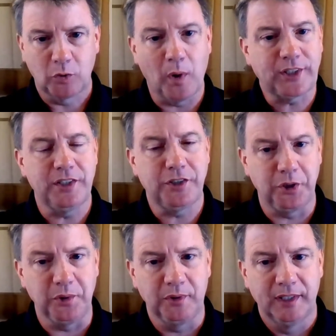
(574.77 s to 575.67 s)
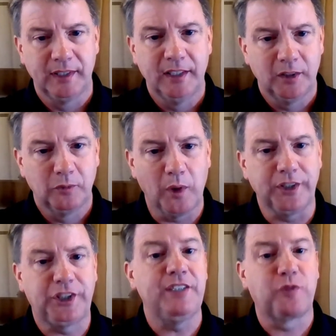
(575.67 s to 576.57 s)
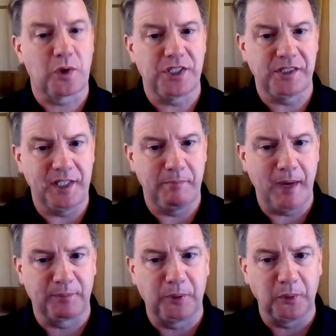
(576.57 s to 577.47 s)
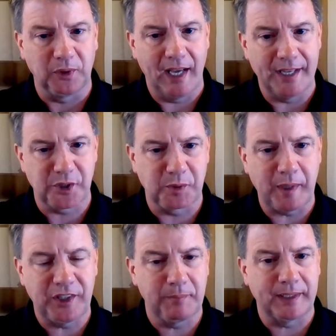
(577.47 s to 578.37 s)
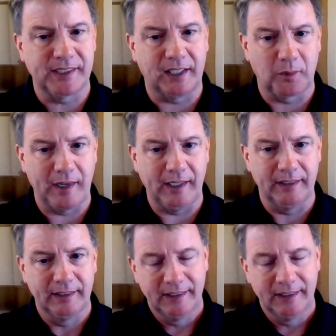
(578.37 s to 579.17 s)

Question 2, what G-forces did Beth pull as her spaceship accelerated?